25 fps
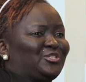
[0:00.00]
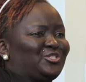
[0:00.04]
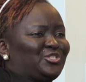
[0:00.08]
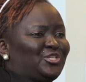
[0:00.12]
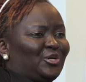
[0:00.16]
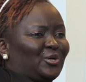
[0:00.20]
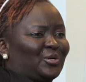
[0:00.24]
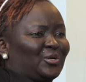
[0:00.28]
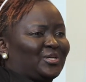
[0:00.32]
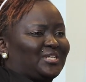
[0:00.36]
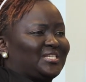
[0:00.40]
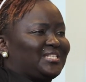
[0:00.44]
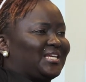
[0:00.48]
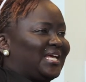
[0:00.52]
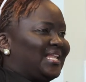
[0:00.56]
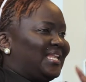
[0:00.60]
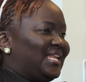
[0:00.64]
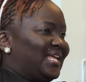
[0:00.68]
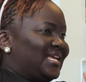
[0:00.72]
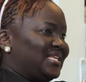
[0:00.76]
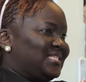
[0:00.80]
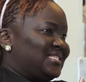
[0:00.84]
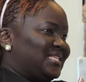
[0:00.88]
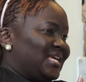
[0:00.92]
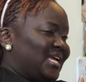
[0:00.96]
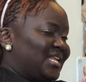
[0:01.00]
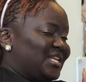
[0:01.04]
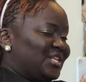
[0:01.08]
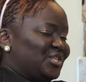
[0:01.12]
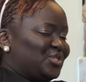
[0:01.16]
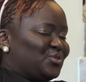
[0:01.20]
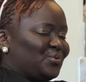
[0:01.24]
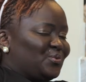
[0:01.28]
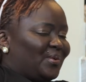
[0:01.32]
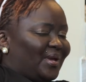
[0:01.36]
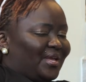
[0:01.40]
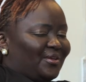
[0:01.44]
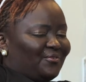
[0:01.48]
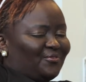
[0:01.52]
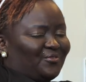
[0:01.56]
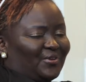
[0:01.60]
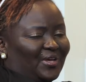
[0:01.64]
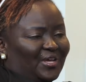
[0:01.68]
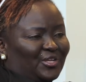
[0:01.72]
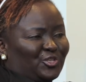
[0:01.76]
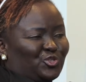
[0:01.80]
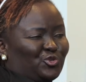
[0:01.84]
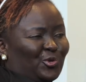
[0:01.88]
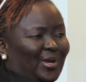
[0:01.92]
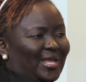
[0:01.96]
Dr. Les and his wife
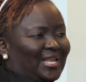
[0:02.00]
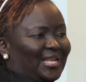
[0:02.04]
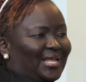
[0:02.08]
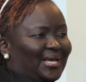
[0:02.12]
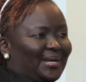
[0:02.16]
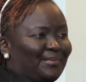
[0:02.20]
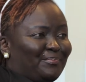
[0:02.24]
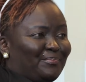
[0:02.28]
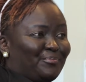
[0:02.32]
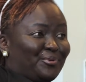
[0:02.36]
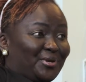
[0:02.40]
Twyla